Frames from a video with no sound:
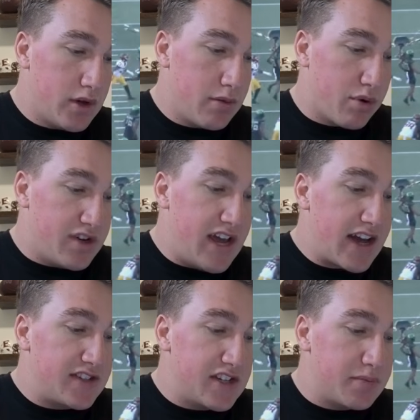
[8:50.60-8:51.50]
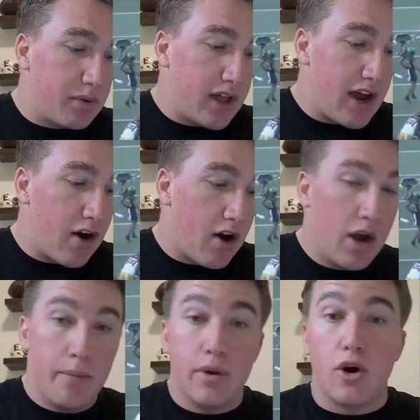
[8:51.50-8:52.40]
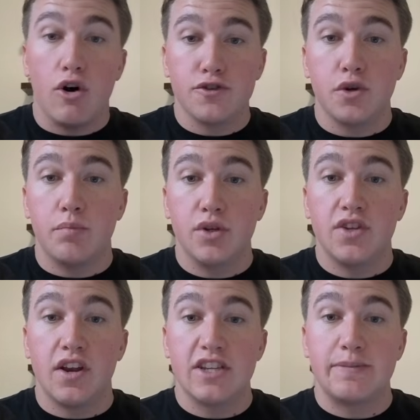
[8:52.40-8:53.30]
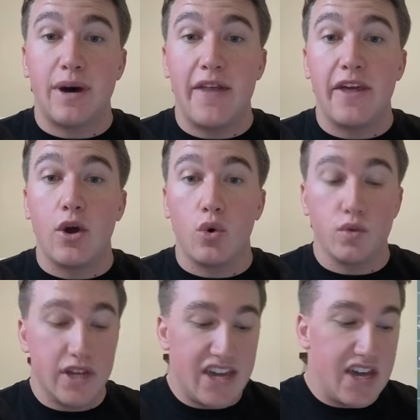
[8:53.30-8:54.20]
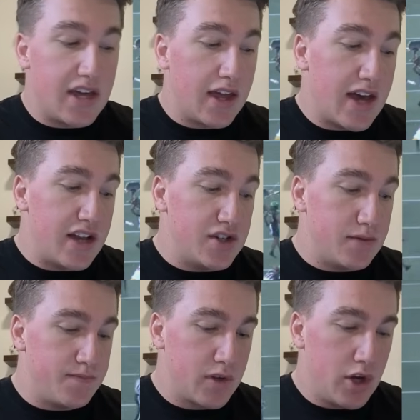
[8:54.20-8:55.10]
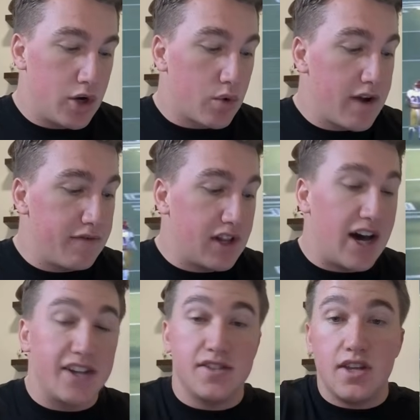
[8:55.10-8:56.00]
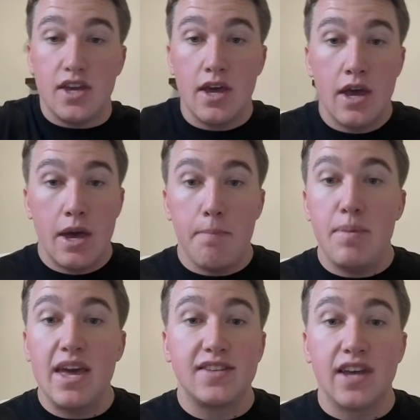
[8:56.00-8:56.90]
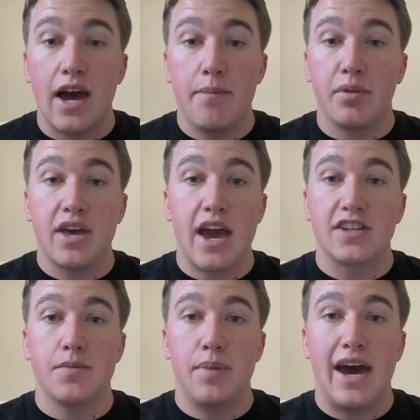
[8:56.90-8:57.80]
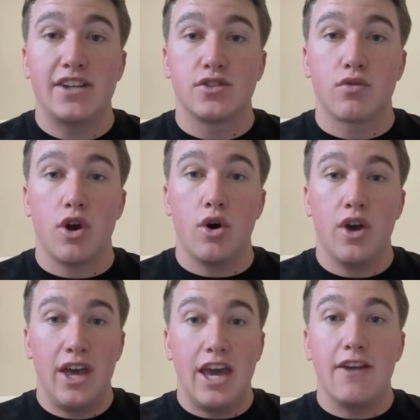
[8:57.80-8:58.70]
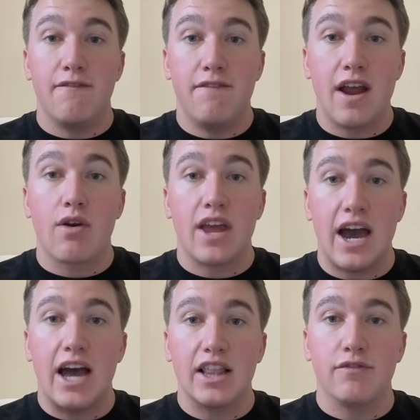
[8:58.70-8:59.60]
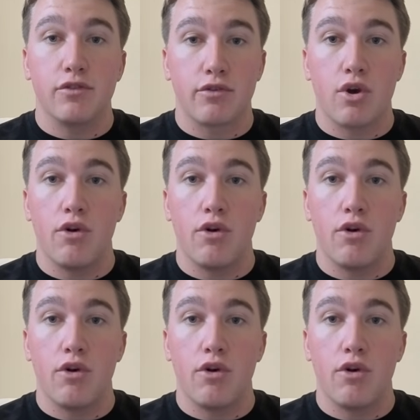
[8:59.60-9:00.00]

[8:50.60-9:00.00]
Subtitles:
Protects his player, but also puts it in a spot that only he can catch it. Great velocity. Big time play action pass throw, and a very high level throw